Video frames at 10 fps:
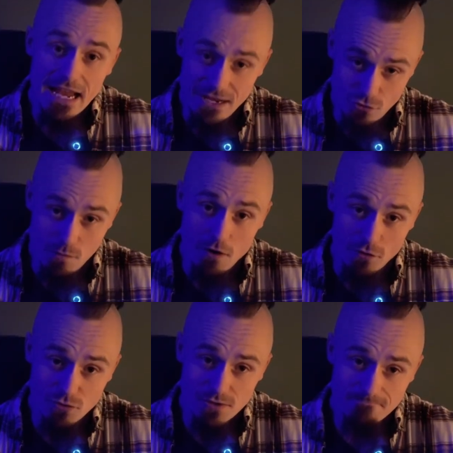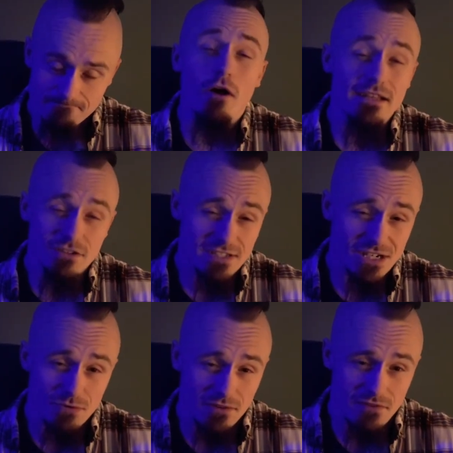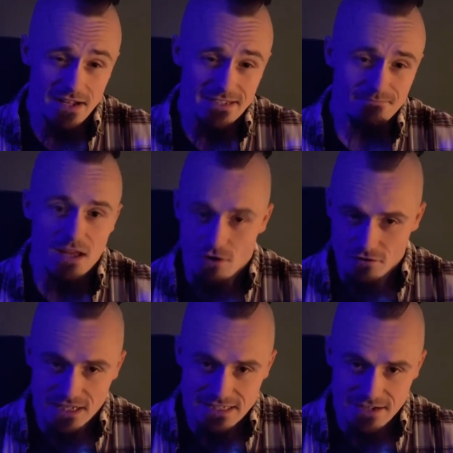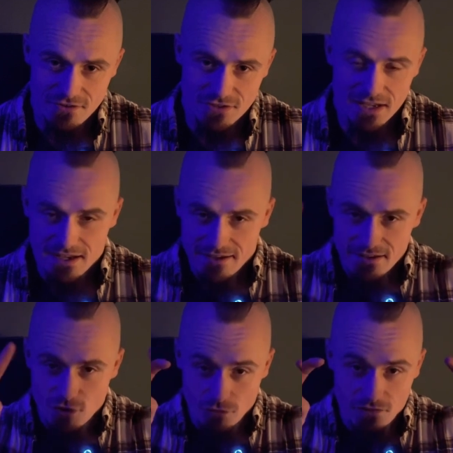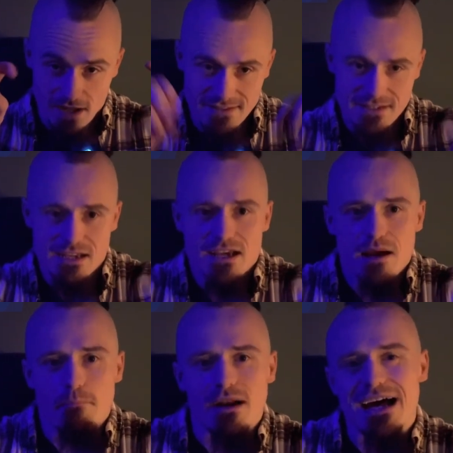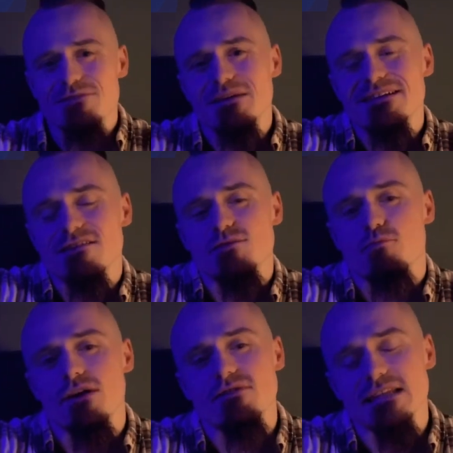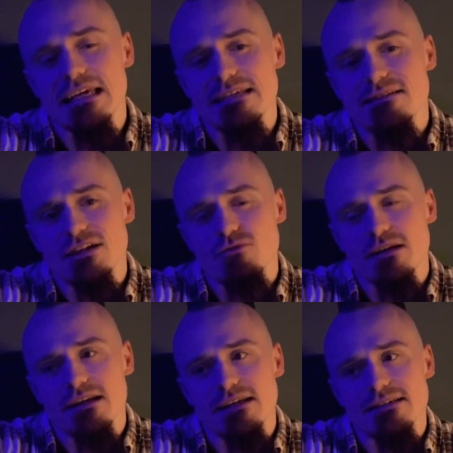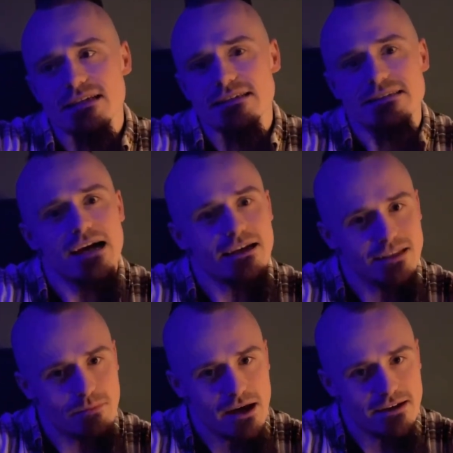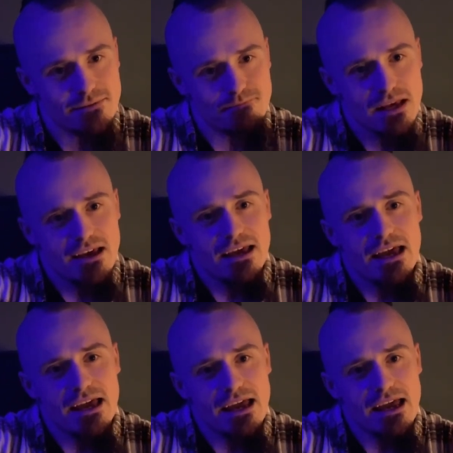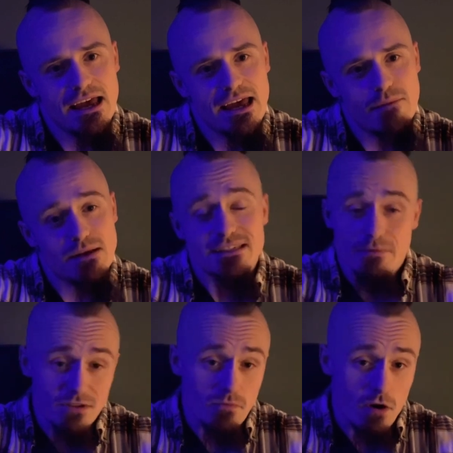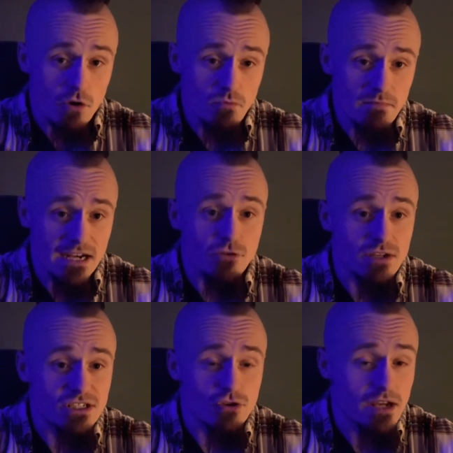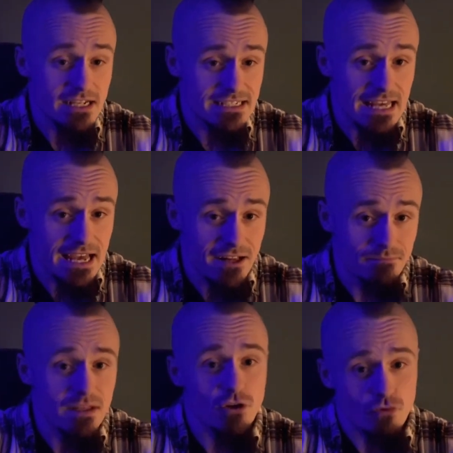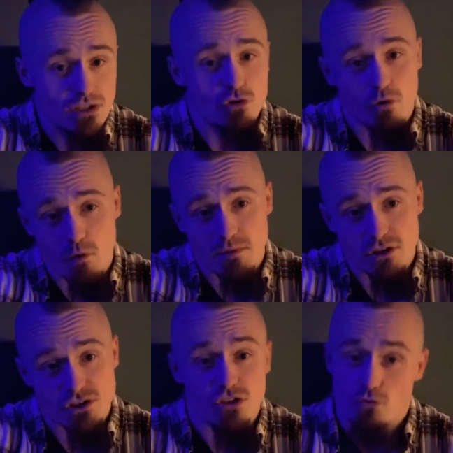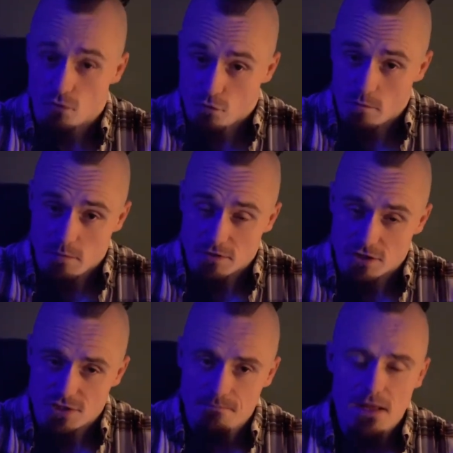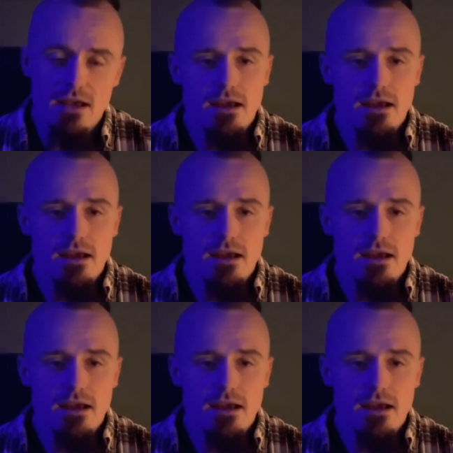Eat your monos. Polyunsaturated fats, another considered good fats. But as we discussed previously, saturated isn't exactly bad. It's similar to mono, it increases your HDL, increased hormone production and growth hormone production.